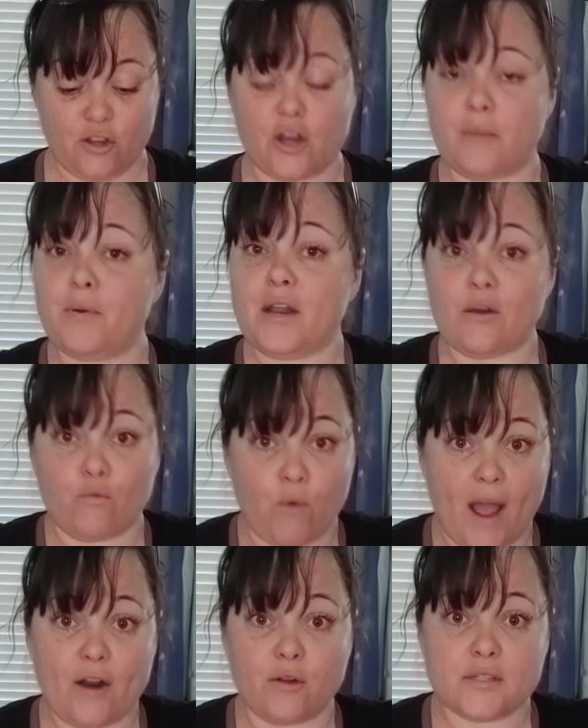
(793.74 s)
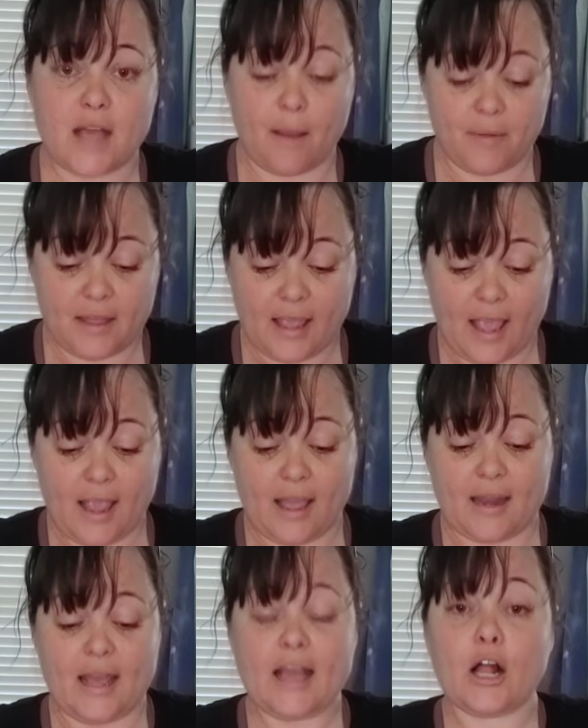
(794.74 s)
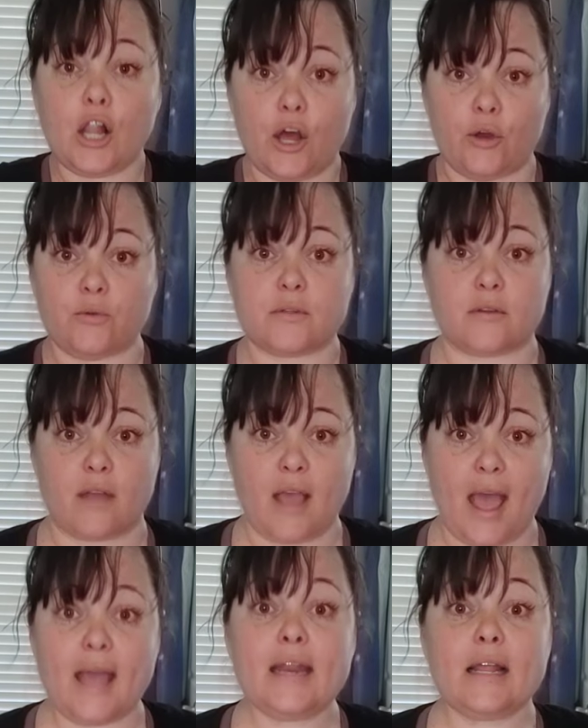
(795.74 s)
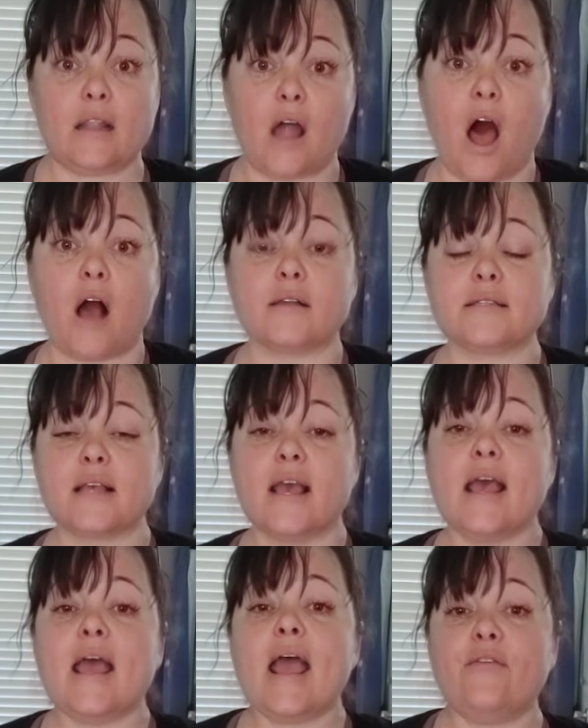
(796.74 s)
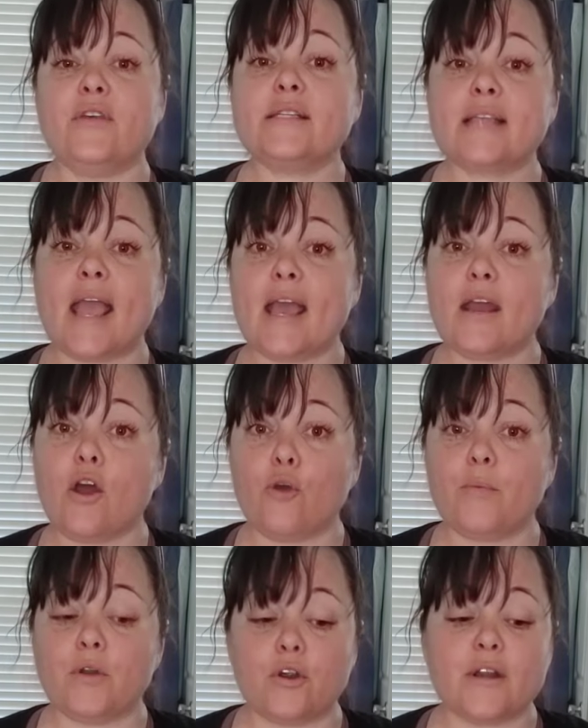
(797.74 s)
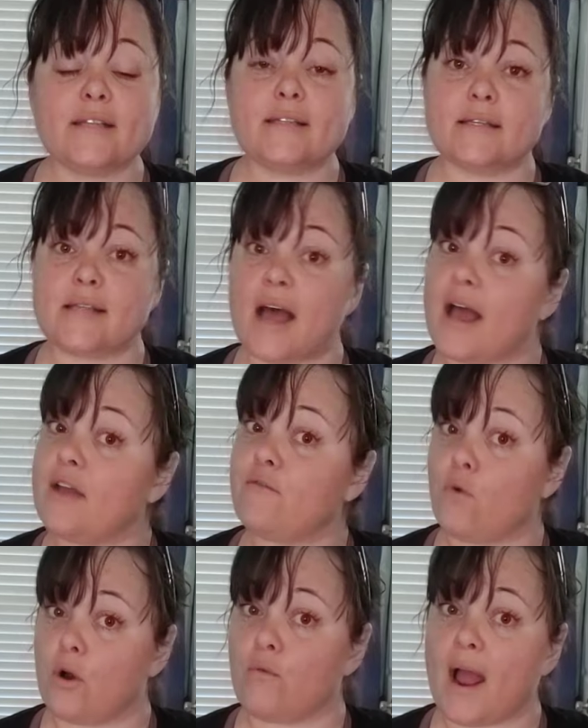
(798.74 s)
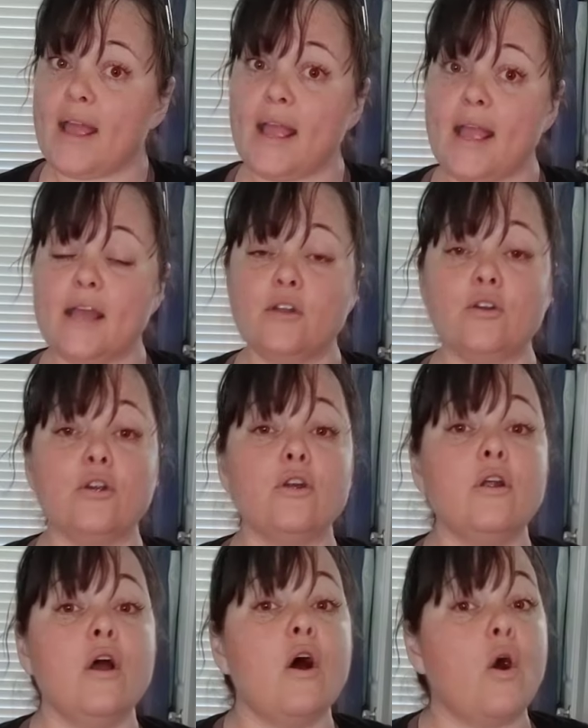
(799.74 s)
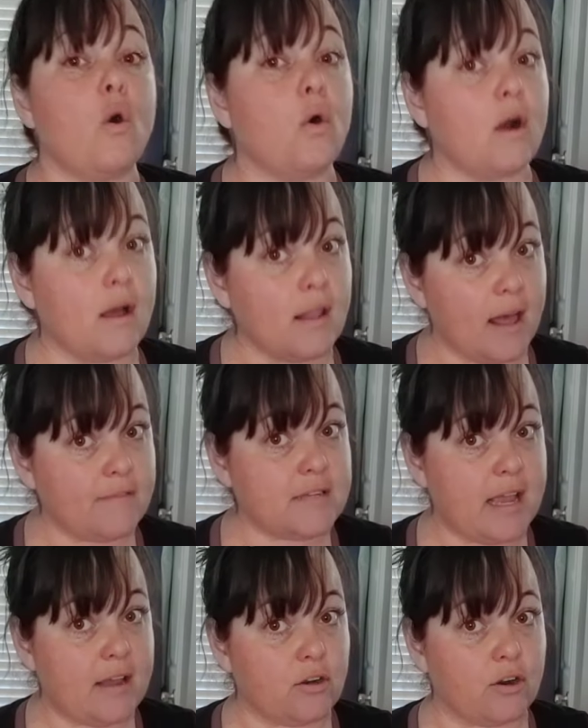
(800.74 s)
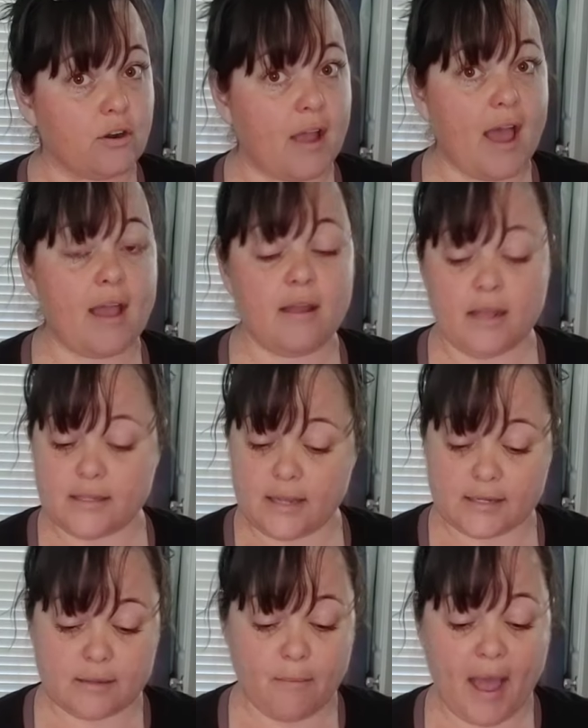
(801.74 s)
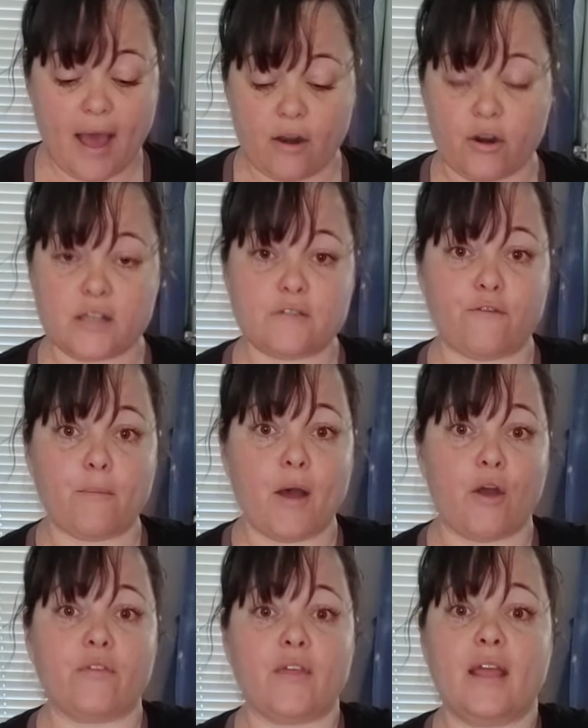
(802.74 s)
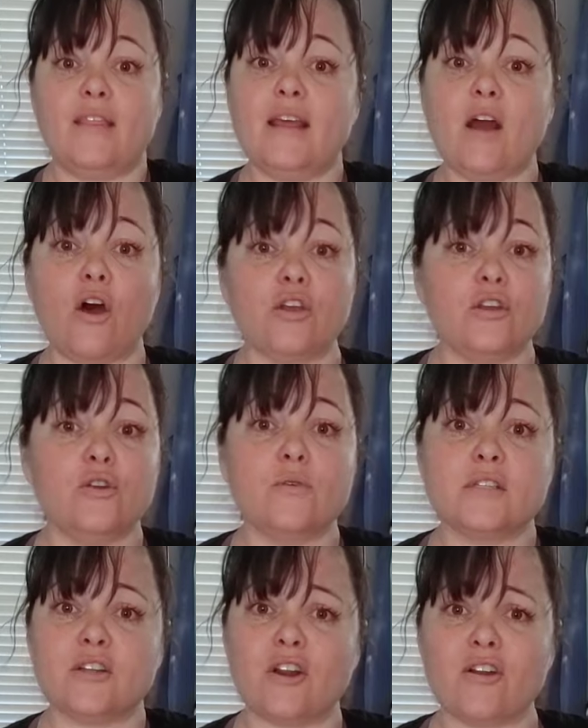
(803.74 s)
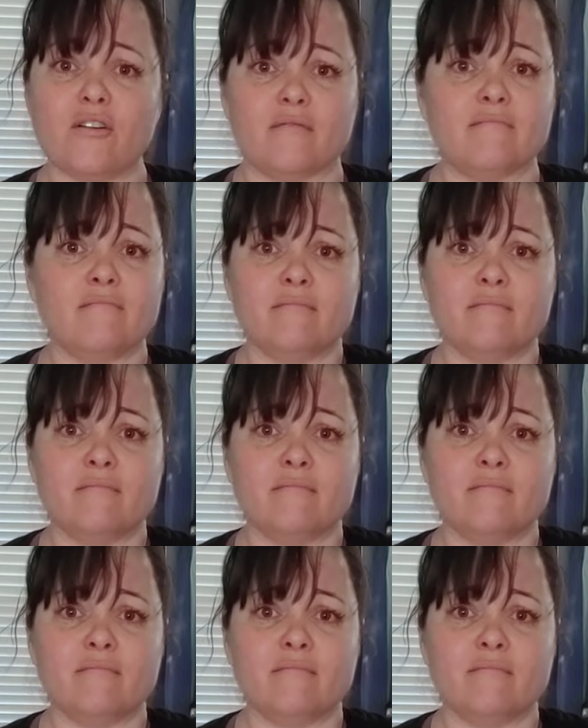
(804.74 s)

You're going to put it right on top of the can and close, okay? And it locks. And this can opener is designed for a right-hander or a left-hander, okay? It doesn't matter. It's for both. And then all you do is turn.